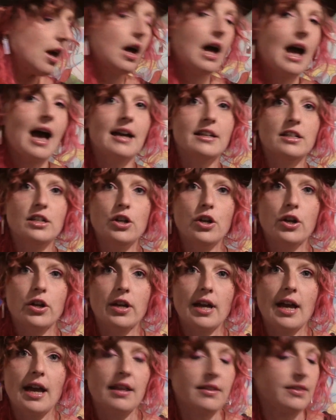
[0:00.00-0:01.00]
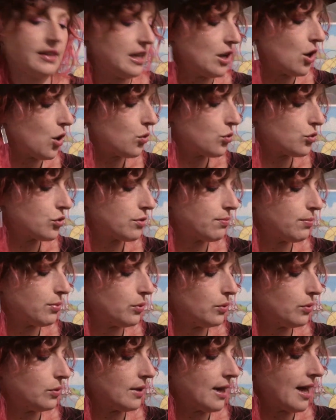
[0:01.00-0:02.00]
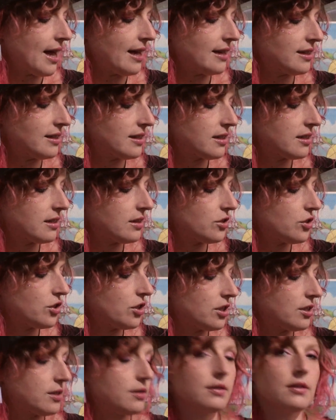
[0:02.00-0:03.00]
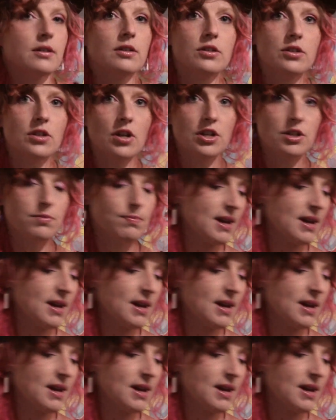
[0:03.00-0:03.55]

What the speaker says: had a look at the Ultra Ball and just touched